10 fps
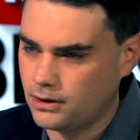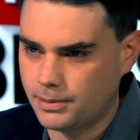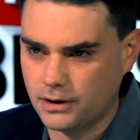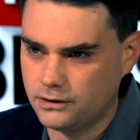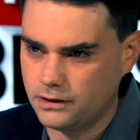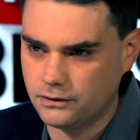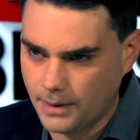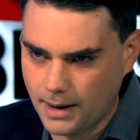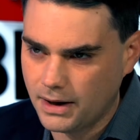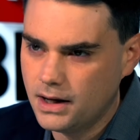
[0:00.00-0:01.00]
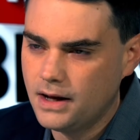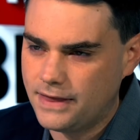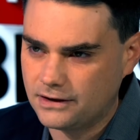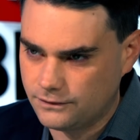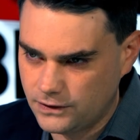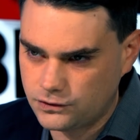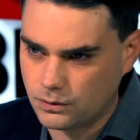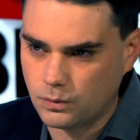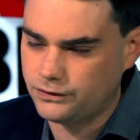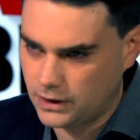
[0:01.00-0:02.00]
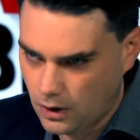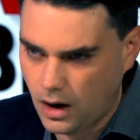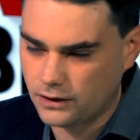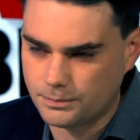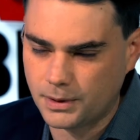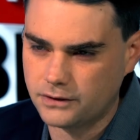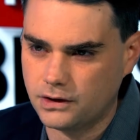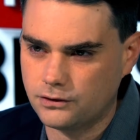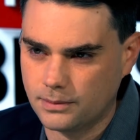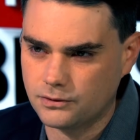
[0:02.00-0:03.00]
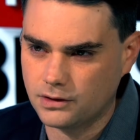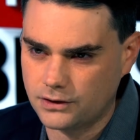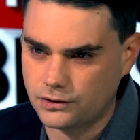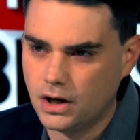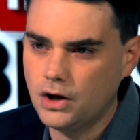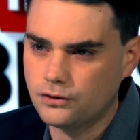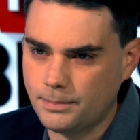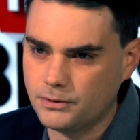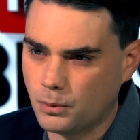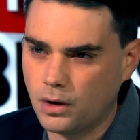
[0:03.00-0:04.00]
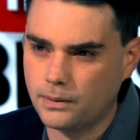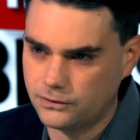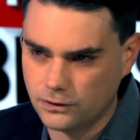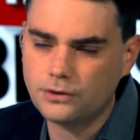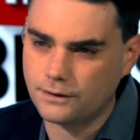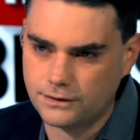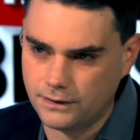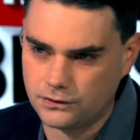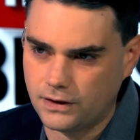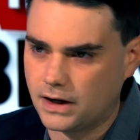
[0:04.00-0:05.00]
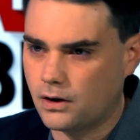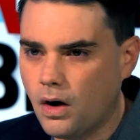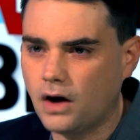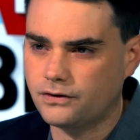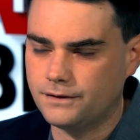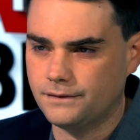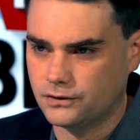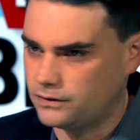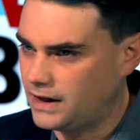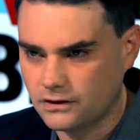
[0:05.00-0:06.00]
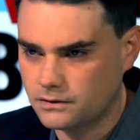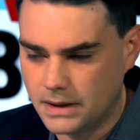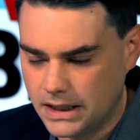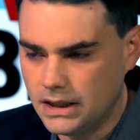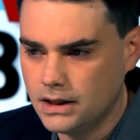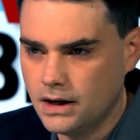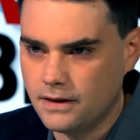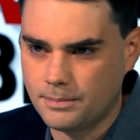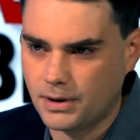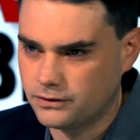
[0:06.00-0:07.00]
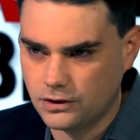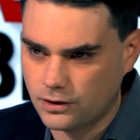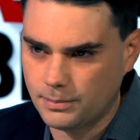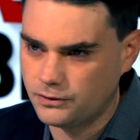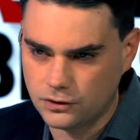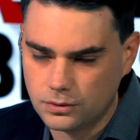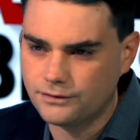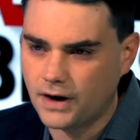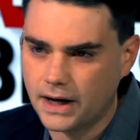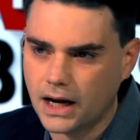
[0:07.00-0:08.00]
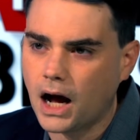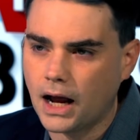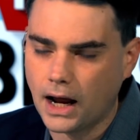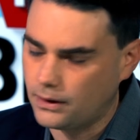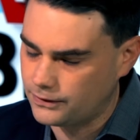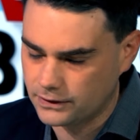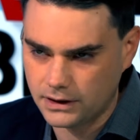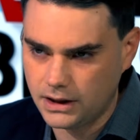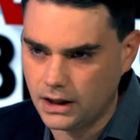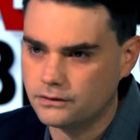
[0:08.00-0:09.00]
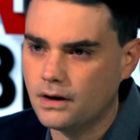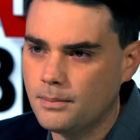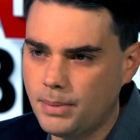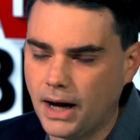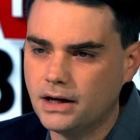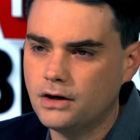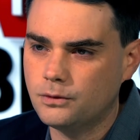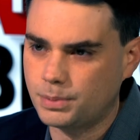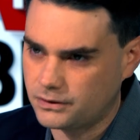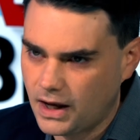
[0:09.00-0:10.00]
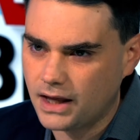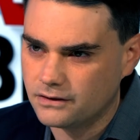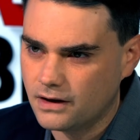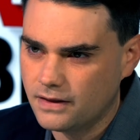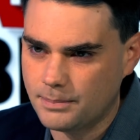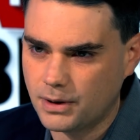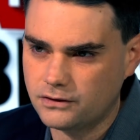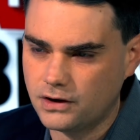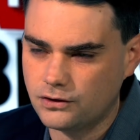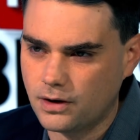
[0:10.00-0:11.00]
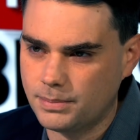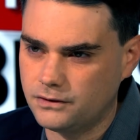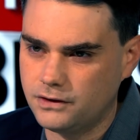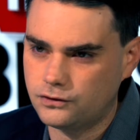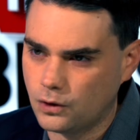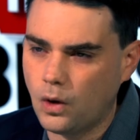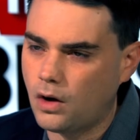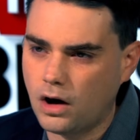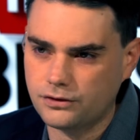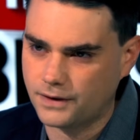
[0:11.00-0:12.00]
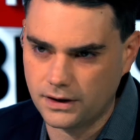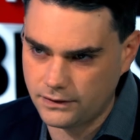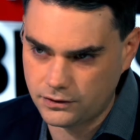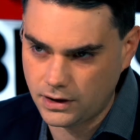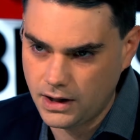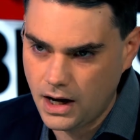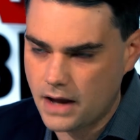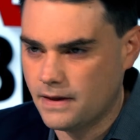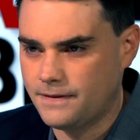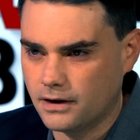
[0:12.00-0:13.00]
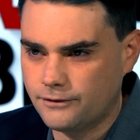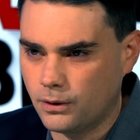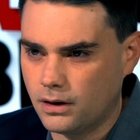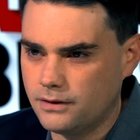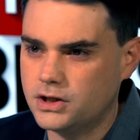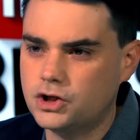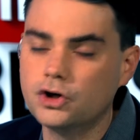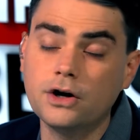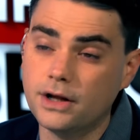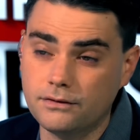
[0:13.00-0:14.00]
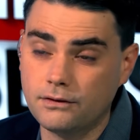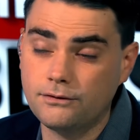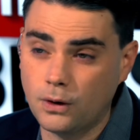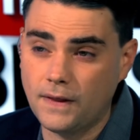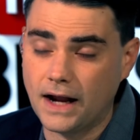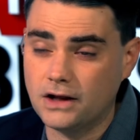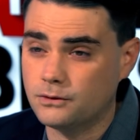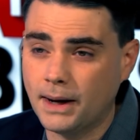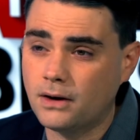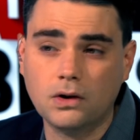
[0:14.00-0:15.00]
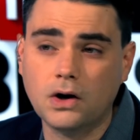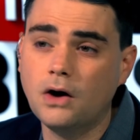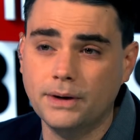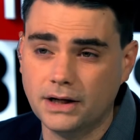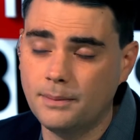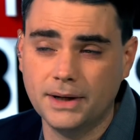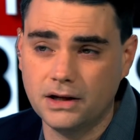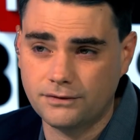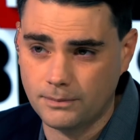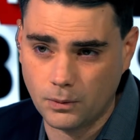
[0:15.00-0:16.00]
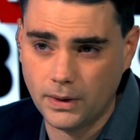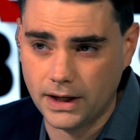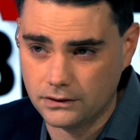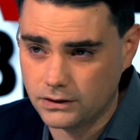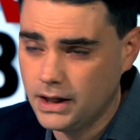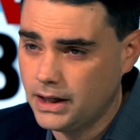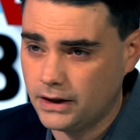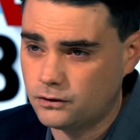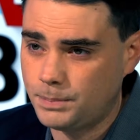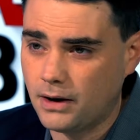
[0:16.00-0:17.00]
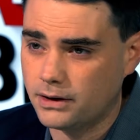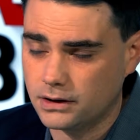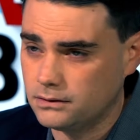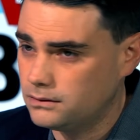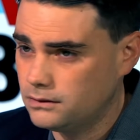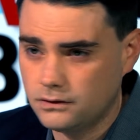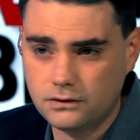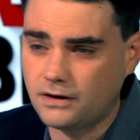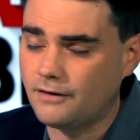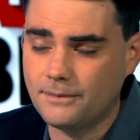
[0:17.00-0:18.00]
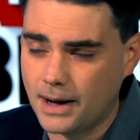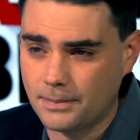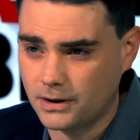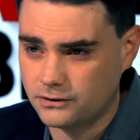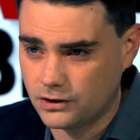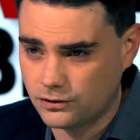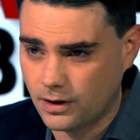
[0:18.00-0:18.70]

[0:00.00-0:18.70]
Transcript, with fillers: under President Obama. That division was the cause of President Trump's election. Trump is more a result of division than a cause of division. That doesn't mean that President Trump is a unifying guy. I don't think that he is. But to pretend that President Trump sole cause of our division and that therefore the curative for that is Michael Cohen coming in from the wings and spouting stuff about President